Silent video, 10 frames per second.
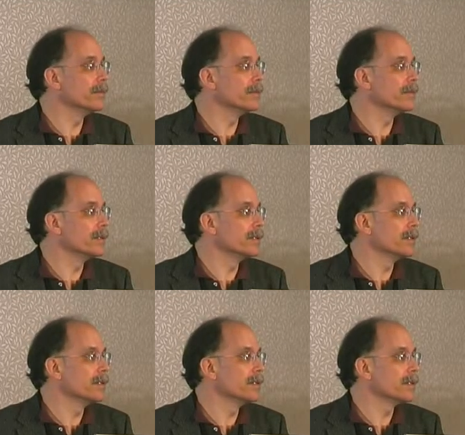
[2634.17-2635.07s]

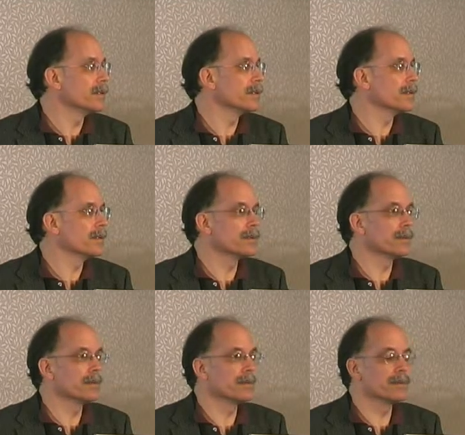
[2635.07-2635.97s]

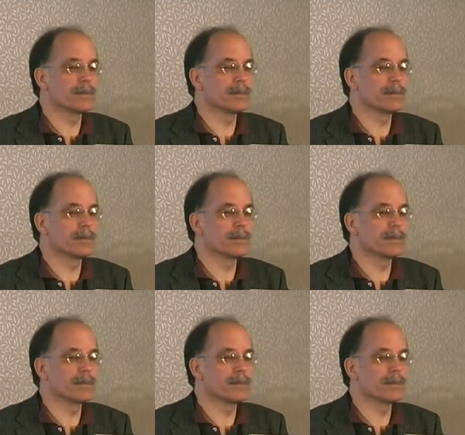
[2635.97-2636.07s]
(silence)